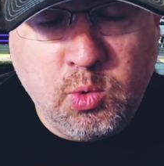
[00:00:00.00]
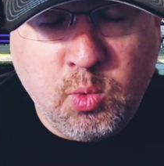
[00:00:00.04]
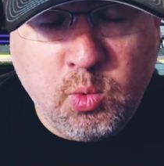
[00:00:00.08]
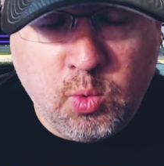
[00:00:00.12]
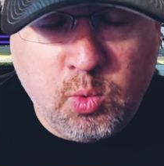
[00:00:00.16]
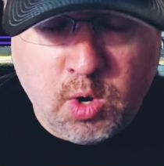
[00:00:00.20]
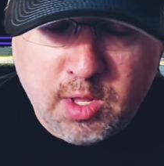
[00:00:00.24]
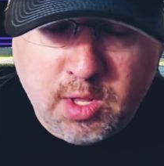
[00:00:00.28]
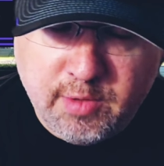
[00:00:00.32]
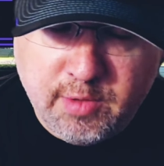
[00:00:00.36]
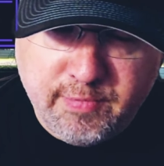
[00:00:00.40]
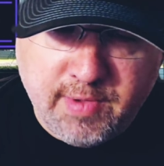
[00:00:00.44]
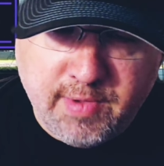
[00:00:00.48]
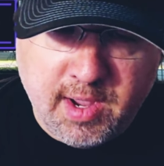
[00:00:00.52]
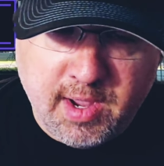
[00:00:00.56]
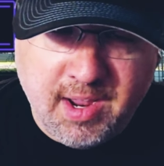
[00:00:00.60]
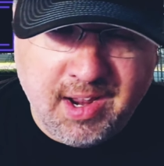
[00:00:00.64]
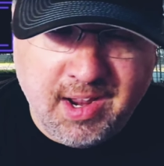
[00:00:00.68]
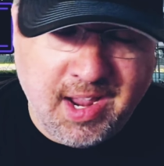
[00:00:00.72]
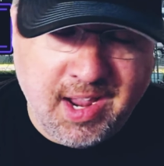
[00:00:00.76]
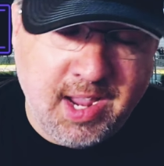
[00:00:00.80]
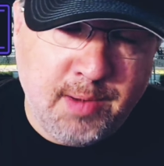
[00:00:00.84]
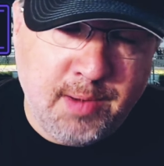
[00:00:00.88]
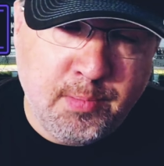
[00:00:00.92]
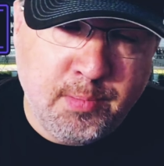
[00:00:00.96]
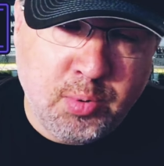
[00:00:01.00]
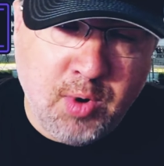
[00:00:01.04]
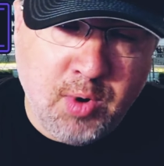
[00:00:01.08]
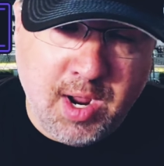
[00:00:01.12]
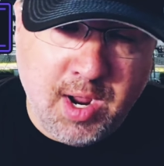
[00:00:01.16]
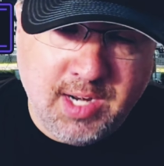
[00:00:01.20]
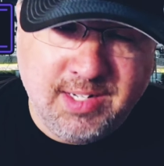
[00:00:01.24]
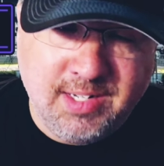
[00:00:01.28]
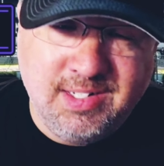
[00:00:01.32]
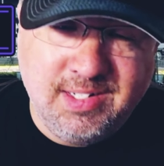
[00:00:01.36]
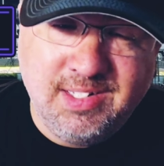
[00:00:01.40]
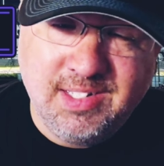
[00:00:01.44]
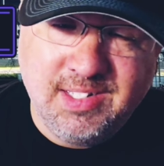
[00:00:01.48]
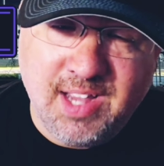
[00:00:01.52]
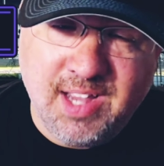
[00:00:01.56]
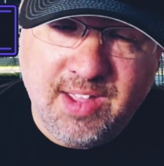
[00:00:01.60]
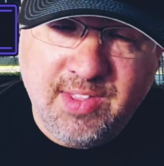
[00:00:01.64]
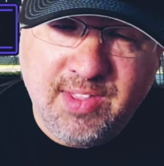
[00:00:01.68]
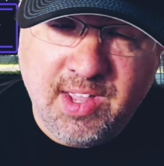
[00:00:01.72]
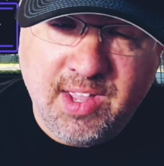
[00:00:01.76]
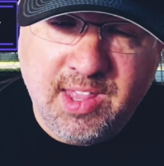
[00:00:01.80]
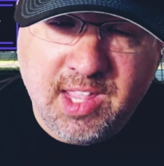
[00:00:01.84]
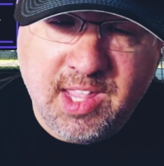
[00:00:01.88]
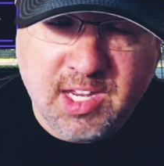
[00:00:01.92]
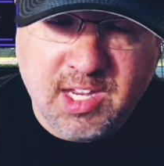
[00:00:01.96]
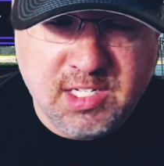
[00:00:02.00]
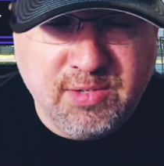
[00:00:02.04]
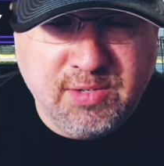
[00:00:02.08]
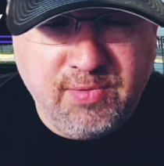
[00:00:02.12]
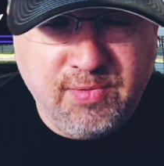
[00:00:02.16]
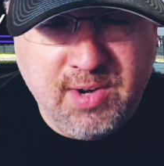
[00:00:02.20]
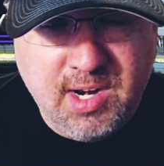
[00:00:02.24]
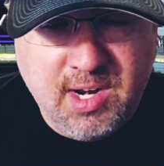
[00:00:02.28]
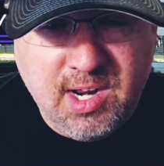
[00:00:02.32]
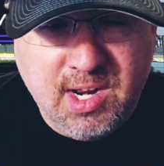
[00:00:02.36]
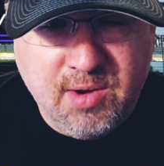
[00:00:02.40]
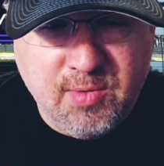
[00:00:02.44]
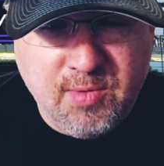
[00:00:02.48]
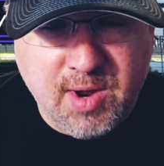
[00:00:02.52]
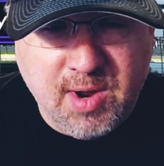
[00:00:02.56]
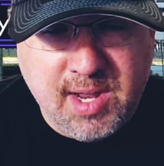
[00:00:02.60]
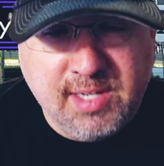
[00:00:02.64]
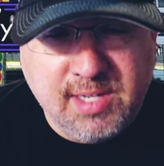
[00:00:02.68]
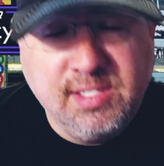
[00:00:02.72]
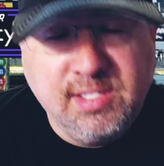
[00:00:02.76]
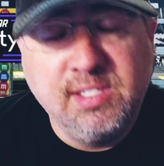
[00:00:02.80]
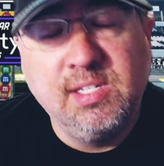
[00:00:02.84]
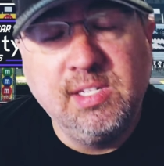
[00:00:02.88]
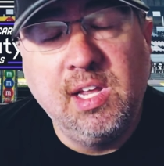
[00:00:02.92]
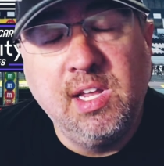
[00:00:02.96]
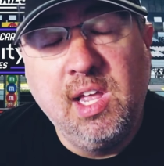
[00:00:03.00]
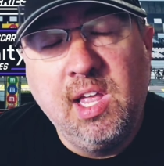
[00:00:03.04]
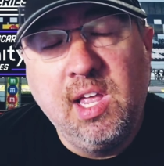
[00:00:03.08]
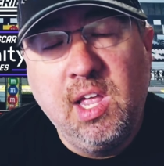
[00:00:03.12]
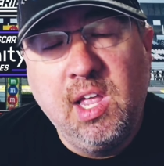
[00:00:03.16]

qualifying and practice, and then the Xfinity race